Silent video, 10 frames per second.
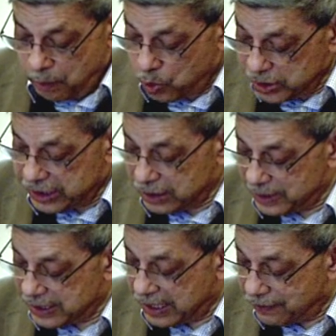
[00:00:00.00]
More
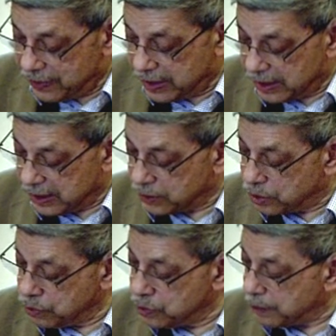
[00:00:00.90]
determined than ever
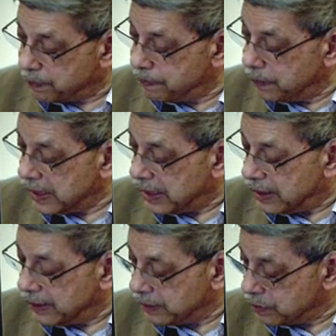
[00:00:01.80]
to,
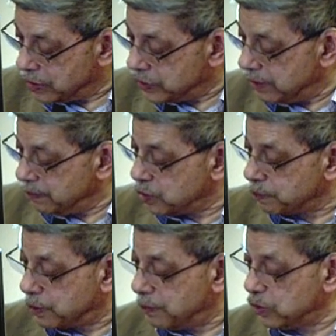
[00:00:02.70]
quote him, to
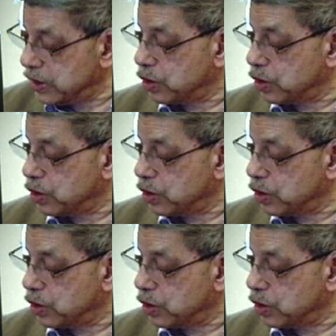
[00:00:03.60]
promote a